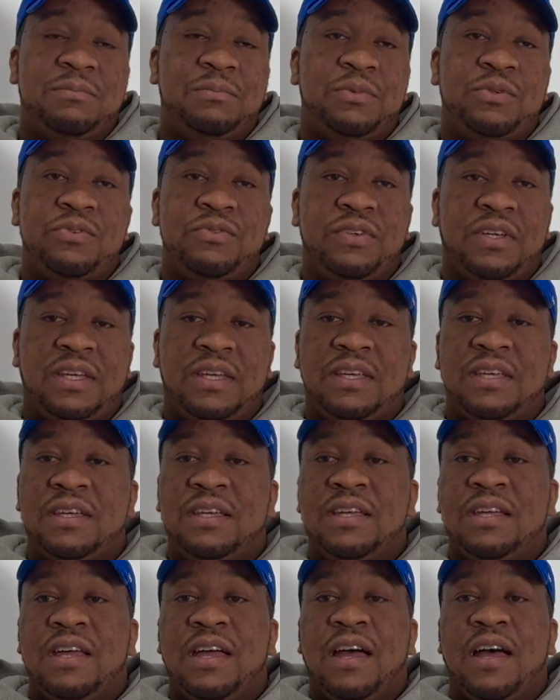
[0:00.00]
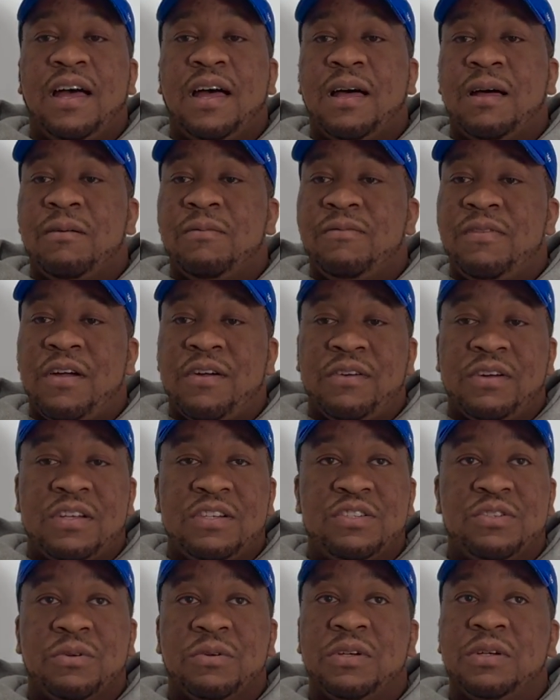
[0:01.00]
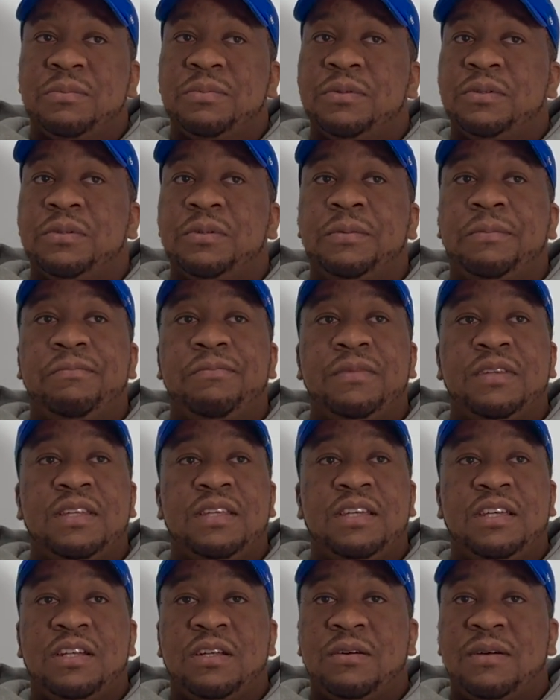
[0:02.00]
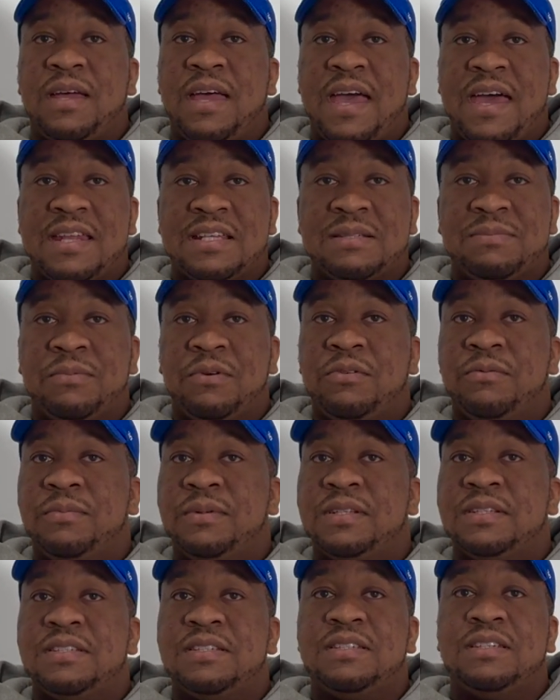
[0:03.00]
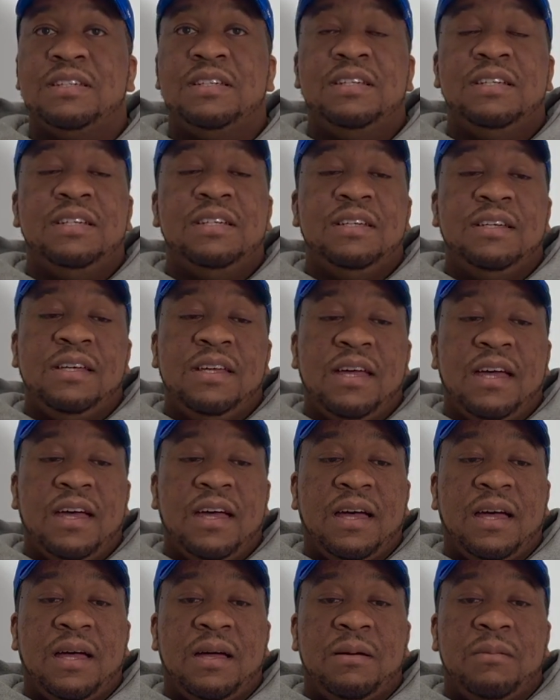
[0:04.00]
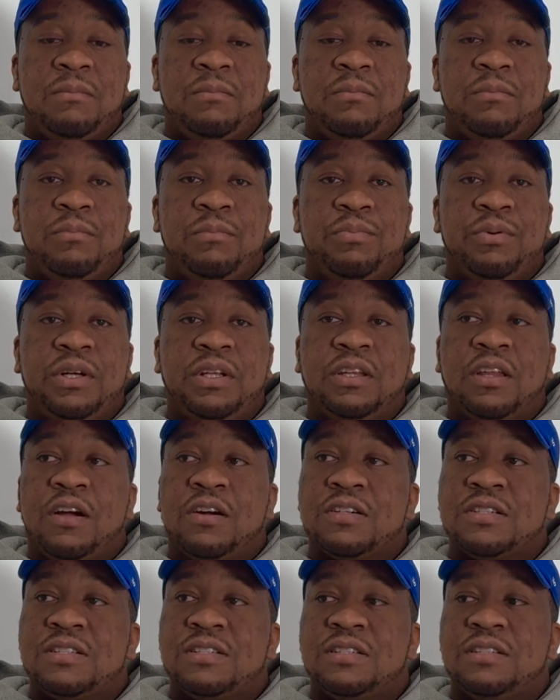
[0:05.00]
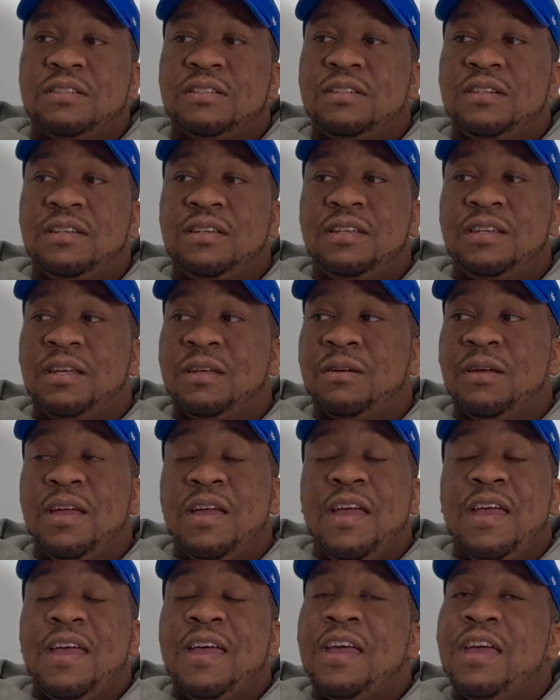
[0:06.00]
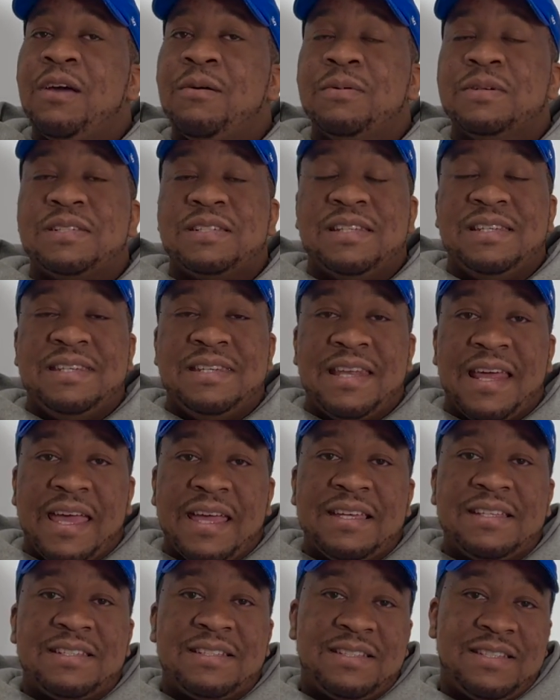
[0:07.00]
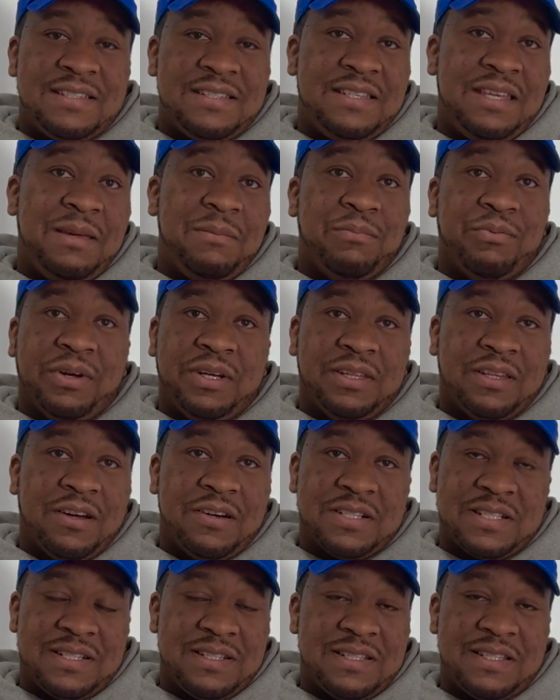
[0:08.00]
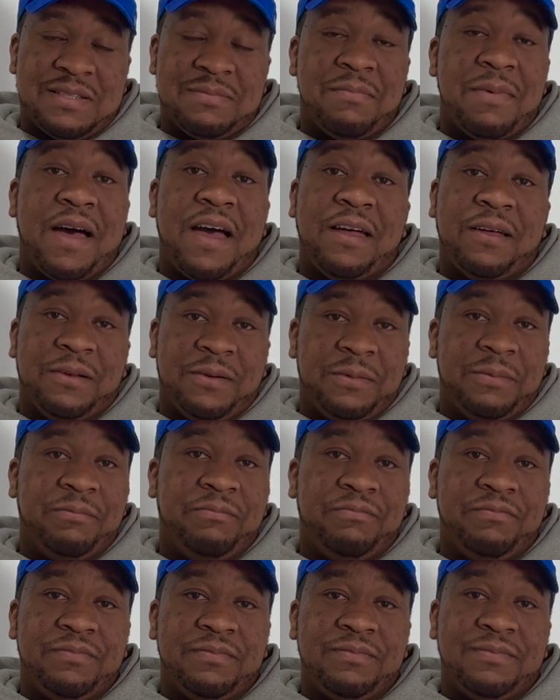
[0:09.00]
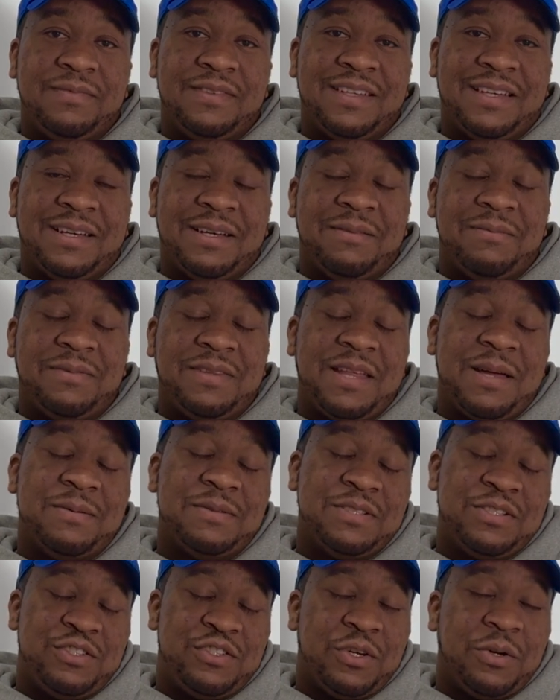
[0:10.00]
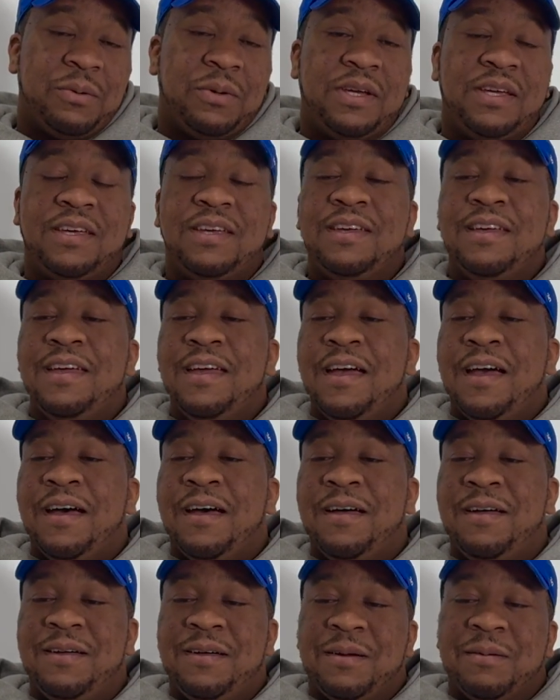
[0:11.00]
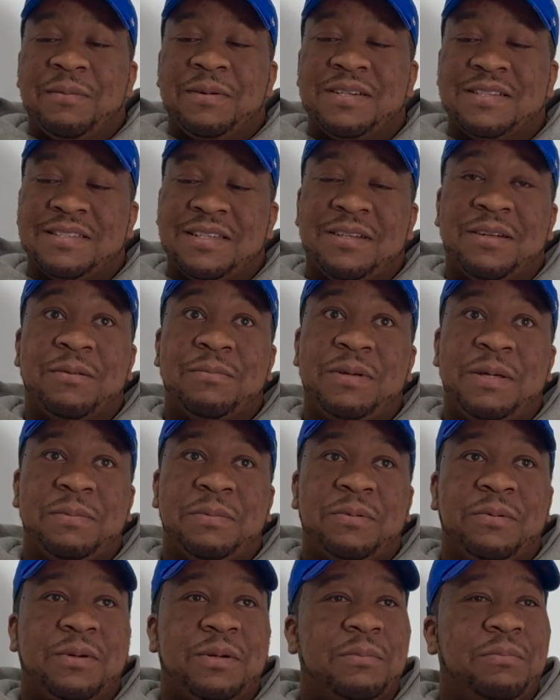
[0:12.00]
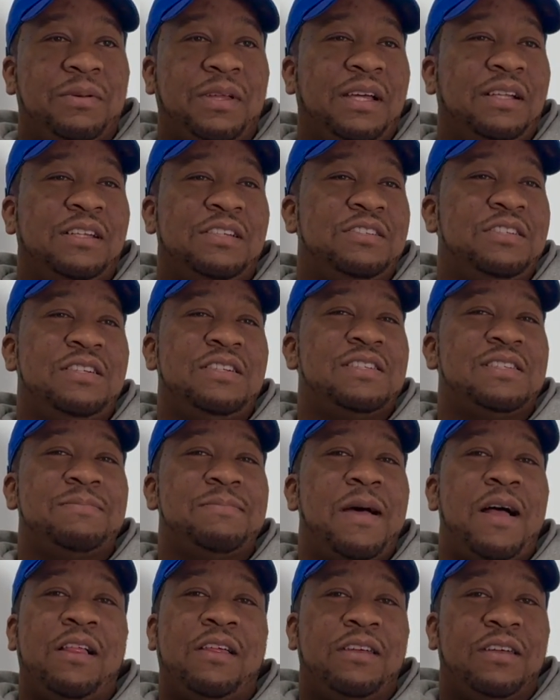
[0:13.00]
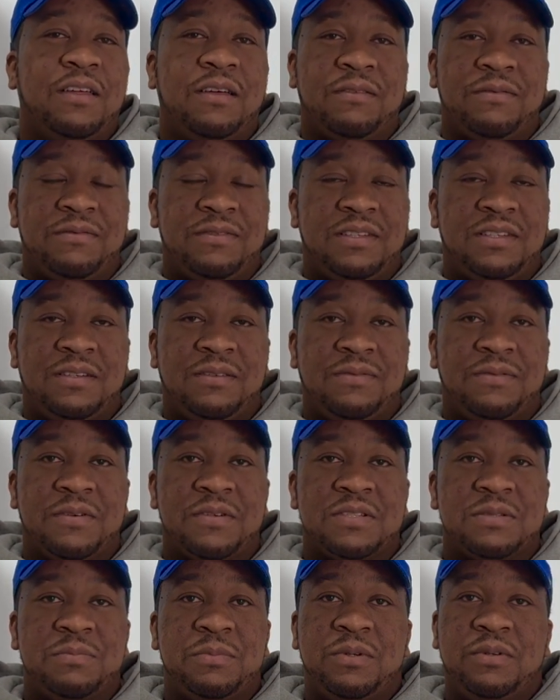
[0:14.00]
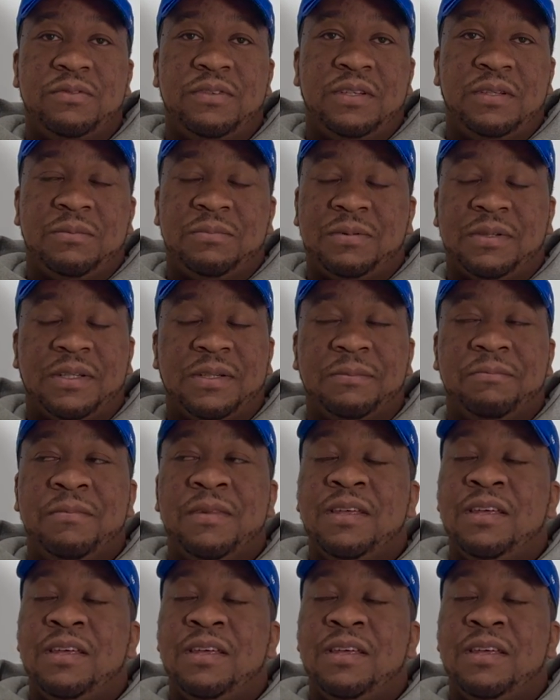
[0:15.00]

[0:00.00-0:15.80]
movie. Very enjoyable. It had its moments. Brie Larson. Yeah. It was nice to see Brie Larson smile. That was a joke. Because people complained that she didn't smile enough in the first movie, but